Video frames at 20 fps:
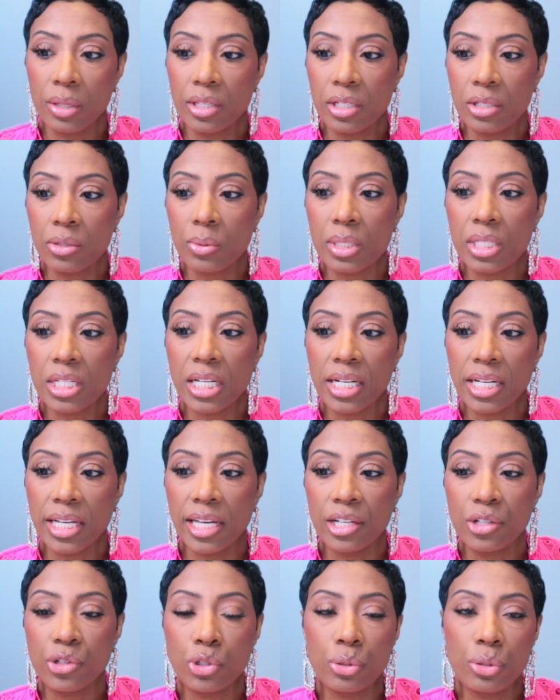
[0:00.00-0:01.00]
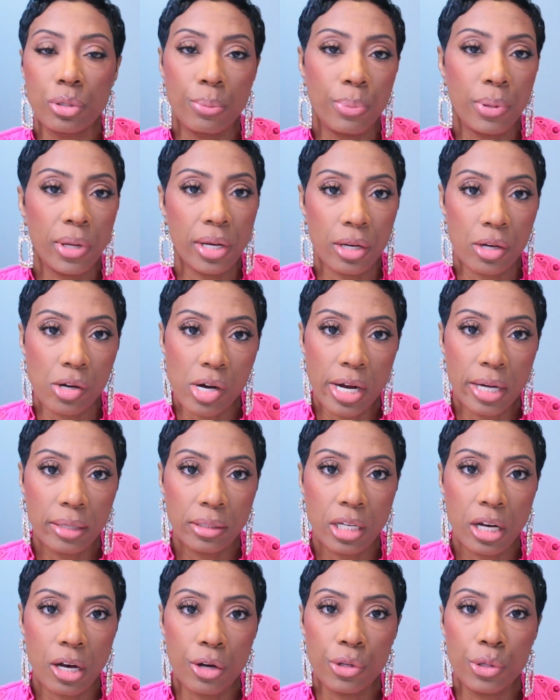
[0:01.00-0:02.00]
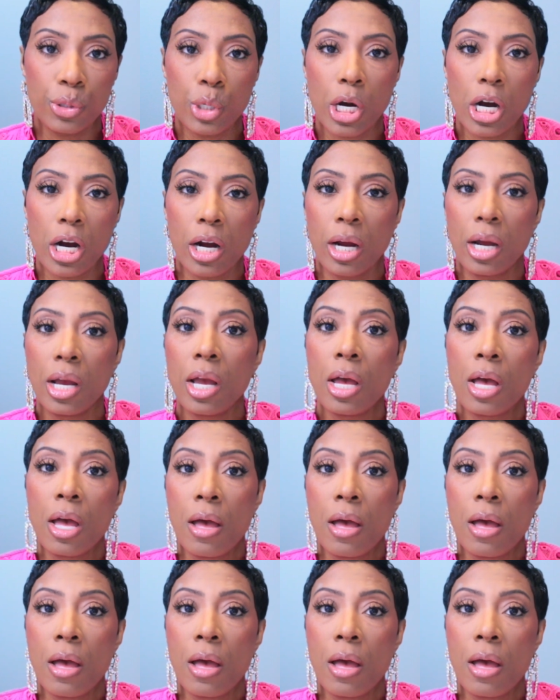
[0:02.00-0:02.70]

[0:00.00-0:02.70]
This one's going to hit you depending on how tall you are,